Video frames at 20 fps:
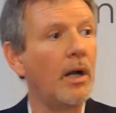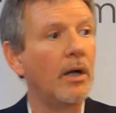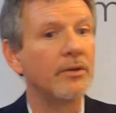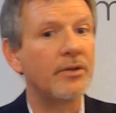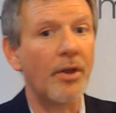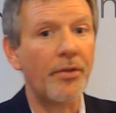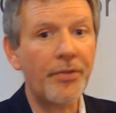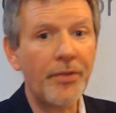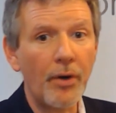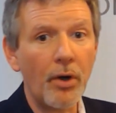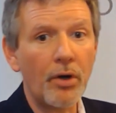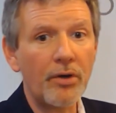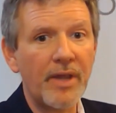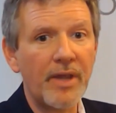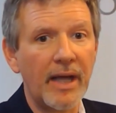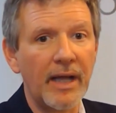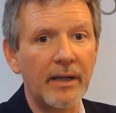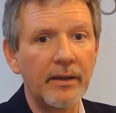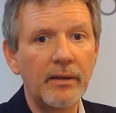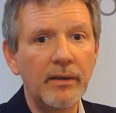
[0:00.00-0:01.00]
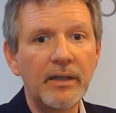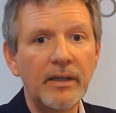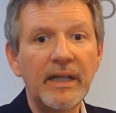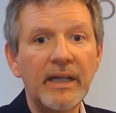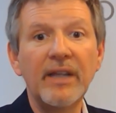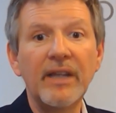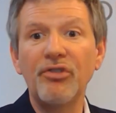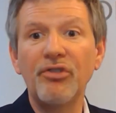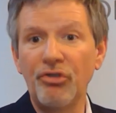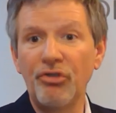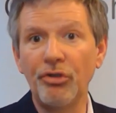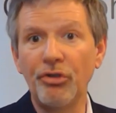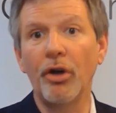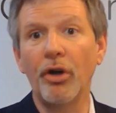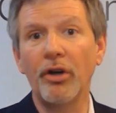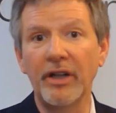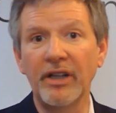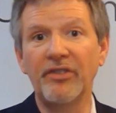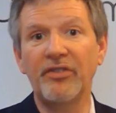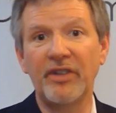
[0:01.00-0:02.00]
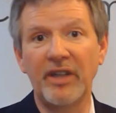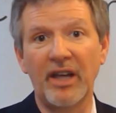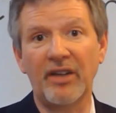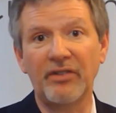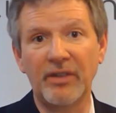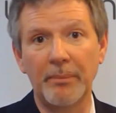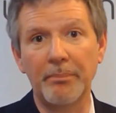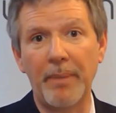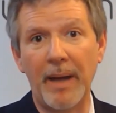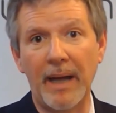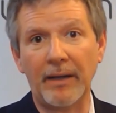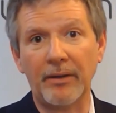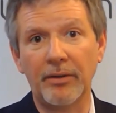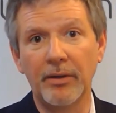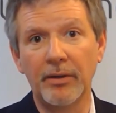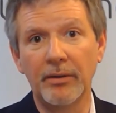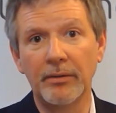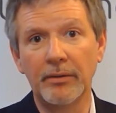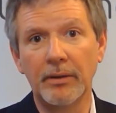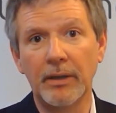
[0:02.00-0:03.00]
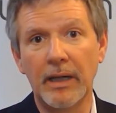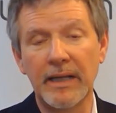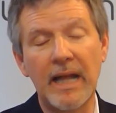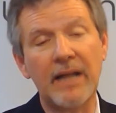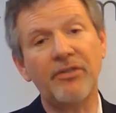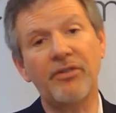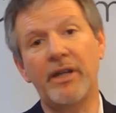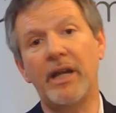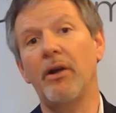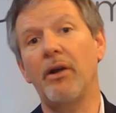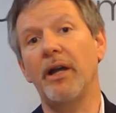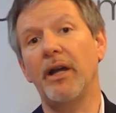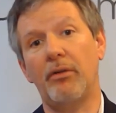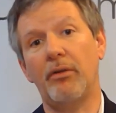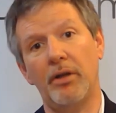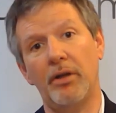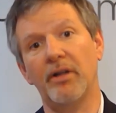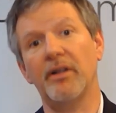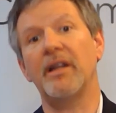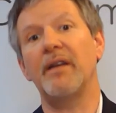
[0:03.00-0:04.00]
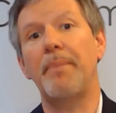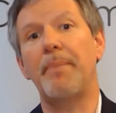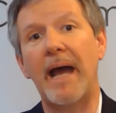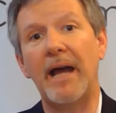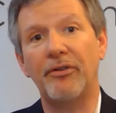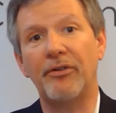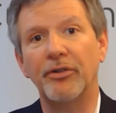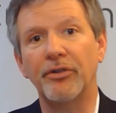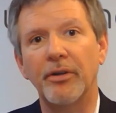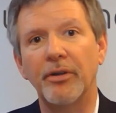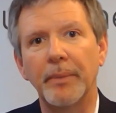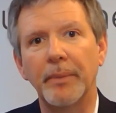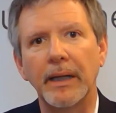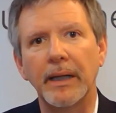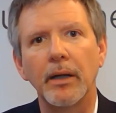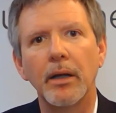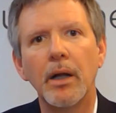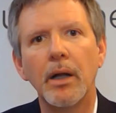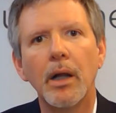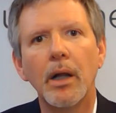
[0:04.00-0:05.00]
The third, then, is journey CX impact. And that's an area clearly of passion to me.